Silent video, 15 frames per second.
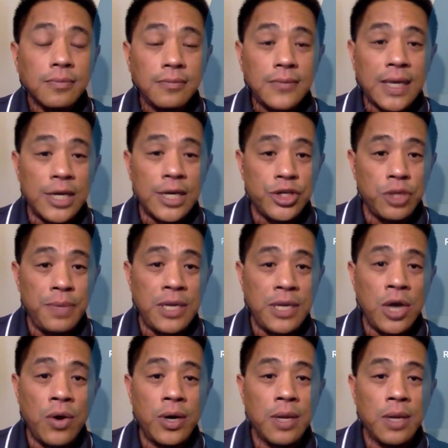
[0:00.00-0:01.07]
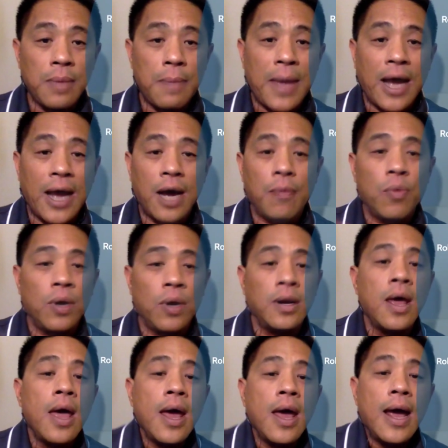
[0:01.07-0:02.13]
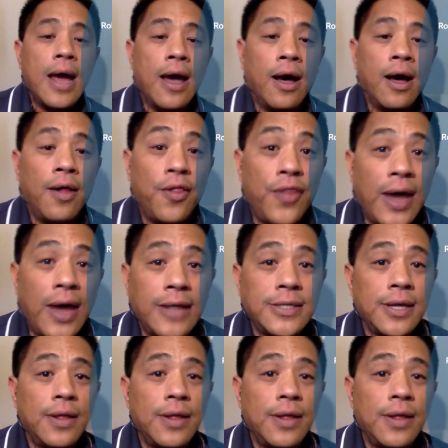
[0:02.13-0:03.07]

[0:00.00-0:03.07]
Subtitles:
It should be noted, let me back up one, that